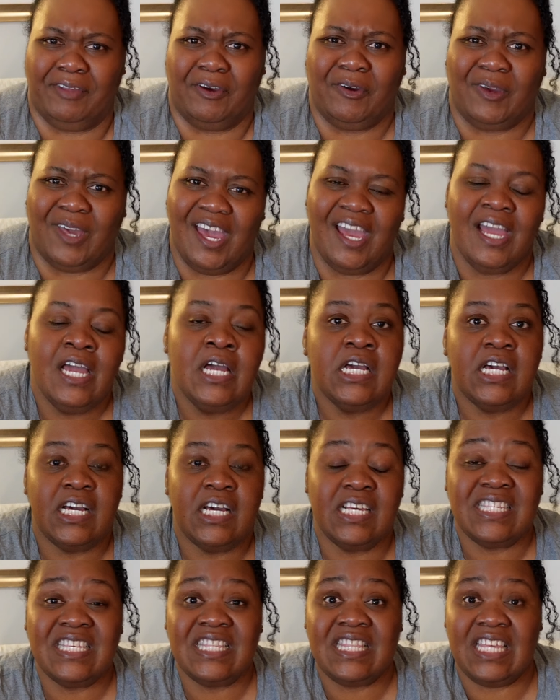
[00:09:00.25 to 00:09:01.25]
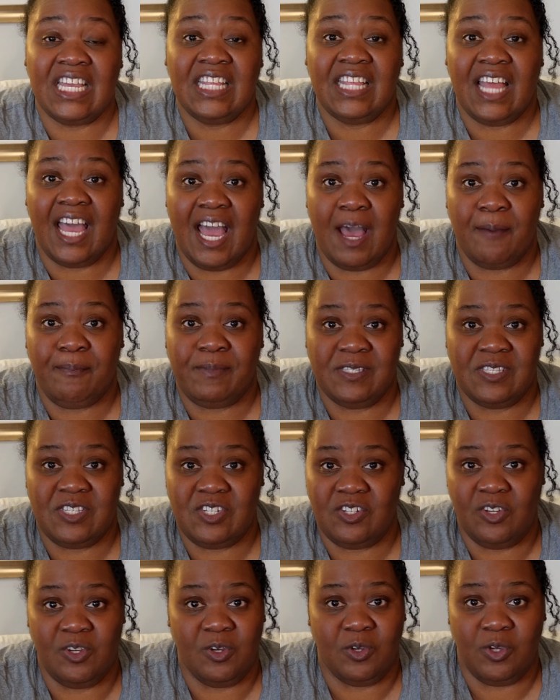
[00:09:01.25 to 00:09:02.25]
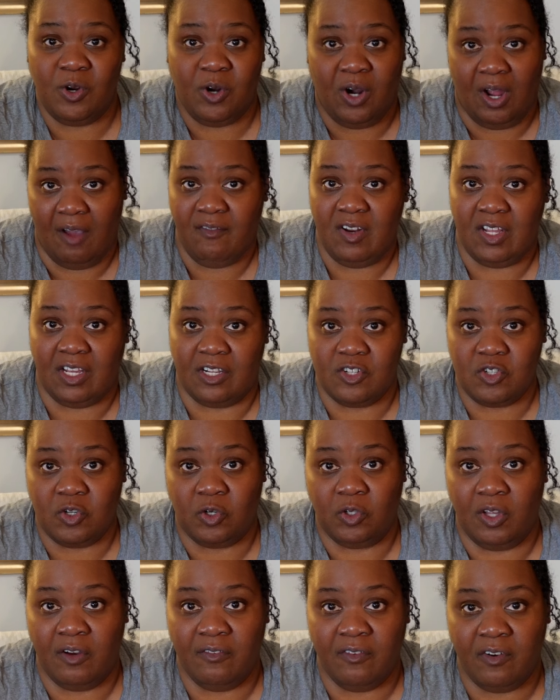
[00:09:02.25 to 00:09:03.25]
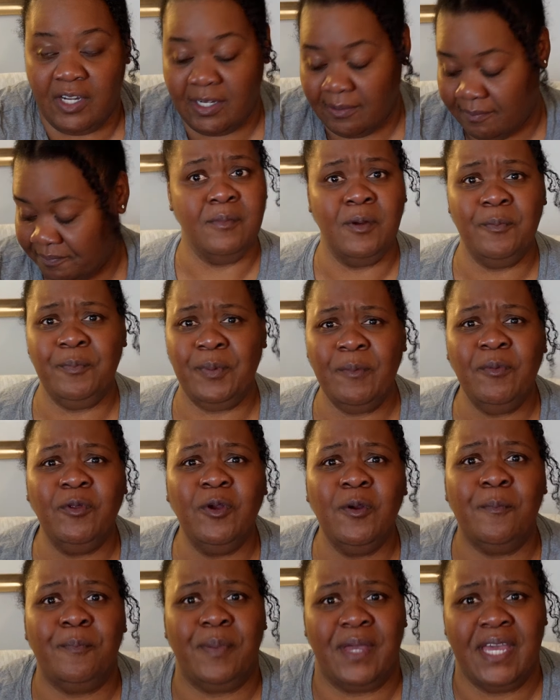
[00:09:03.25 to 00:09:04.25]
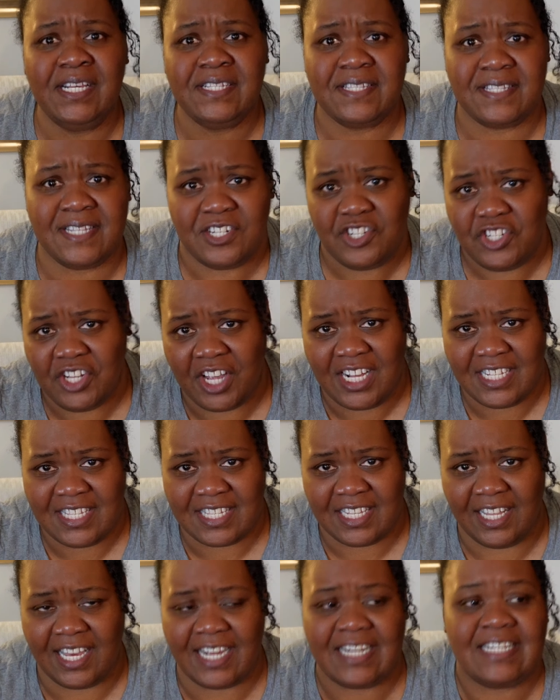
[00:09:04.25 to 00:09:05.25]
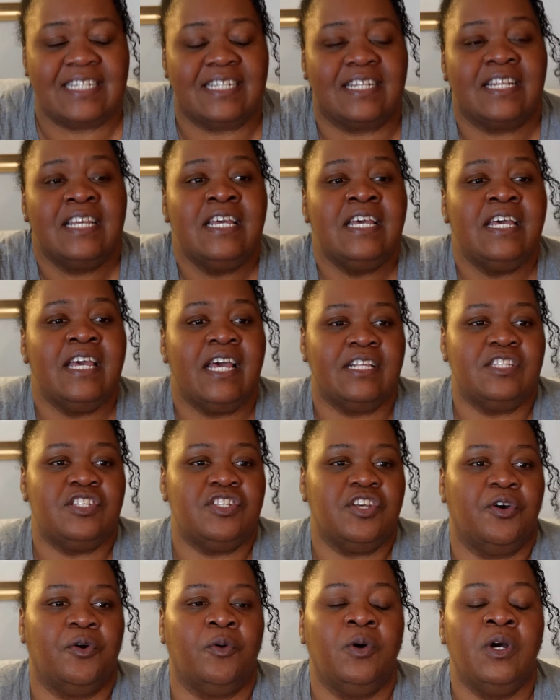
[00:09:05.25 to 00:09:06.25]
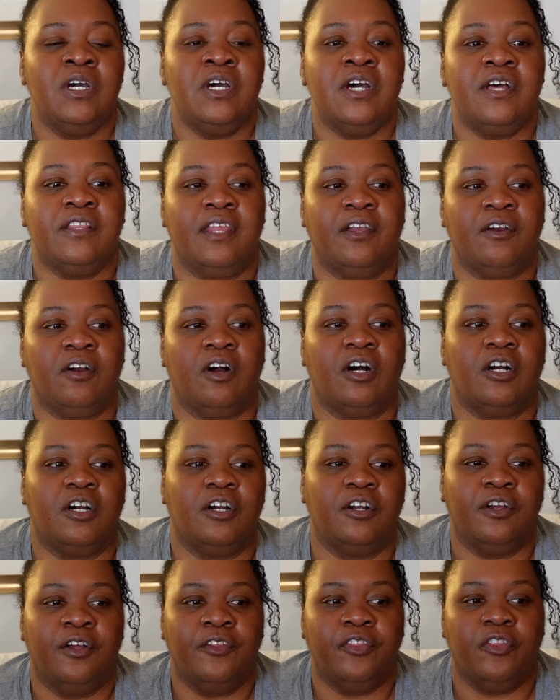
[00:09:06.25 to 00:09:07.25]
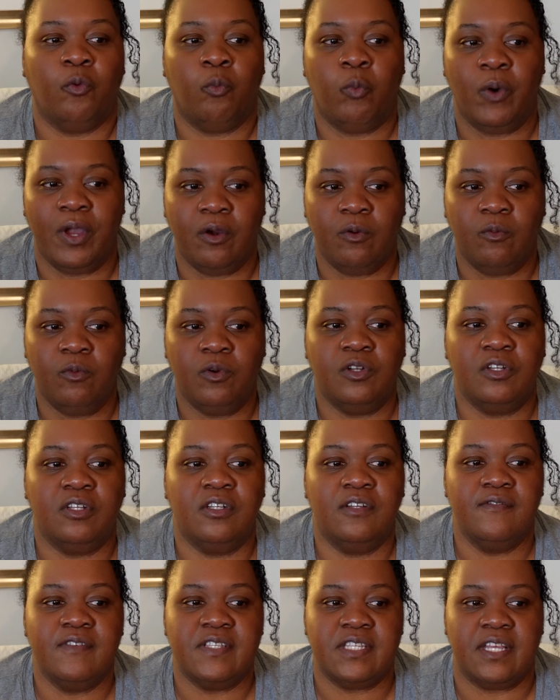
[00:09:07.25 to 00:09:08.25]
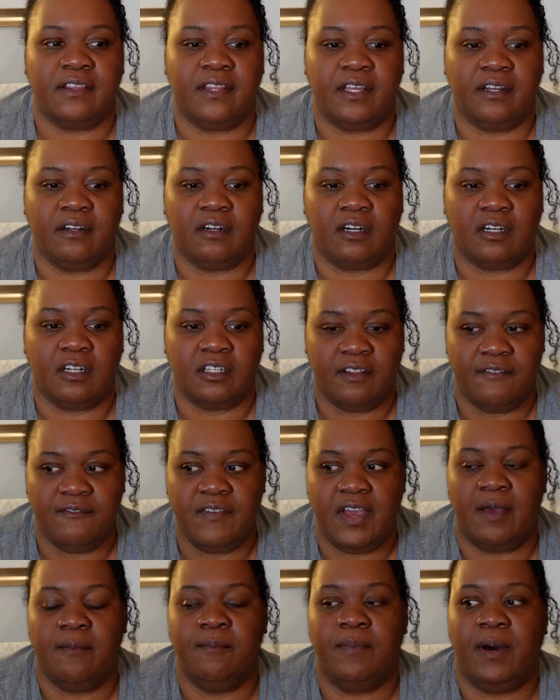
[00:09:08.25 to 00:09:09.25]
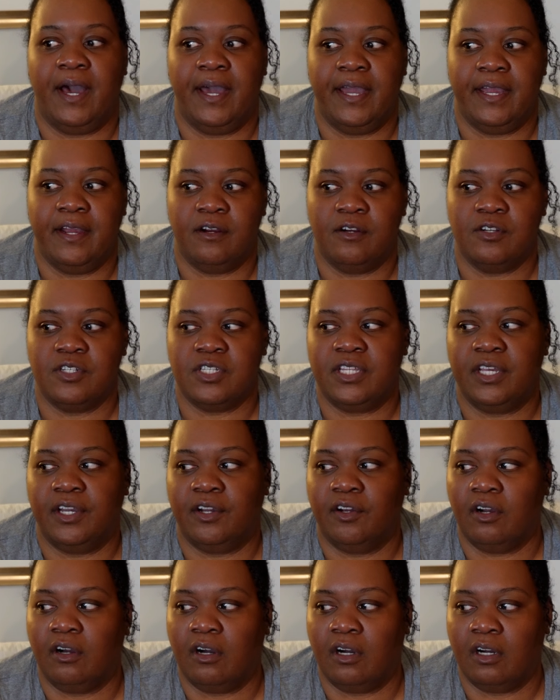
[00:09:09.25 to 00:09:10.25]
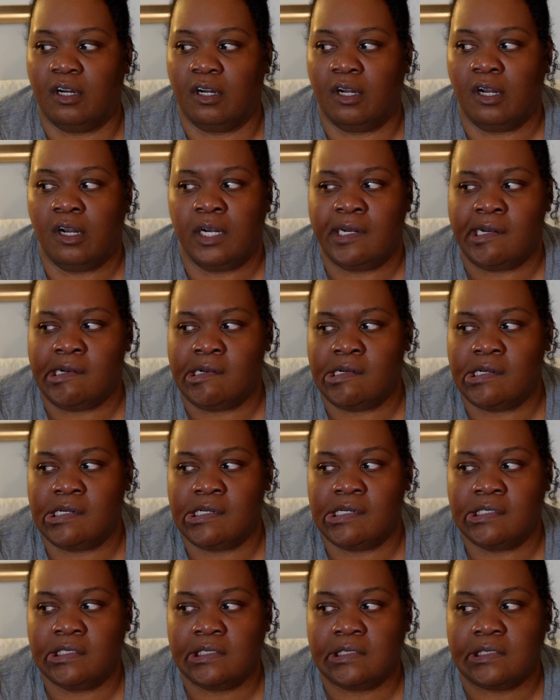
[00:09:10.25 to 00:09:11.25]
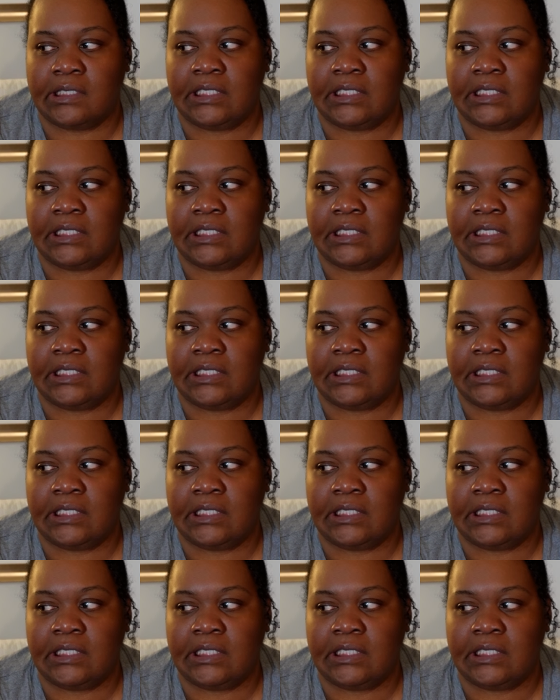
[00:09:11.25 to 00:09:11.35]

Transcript: Okay. It's a thing that happens to you. You don't have any control over it. But people are pissed that she got selected. And so there are the werewolves, there are the vampires, there are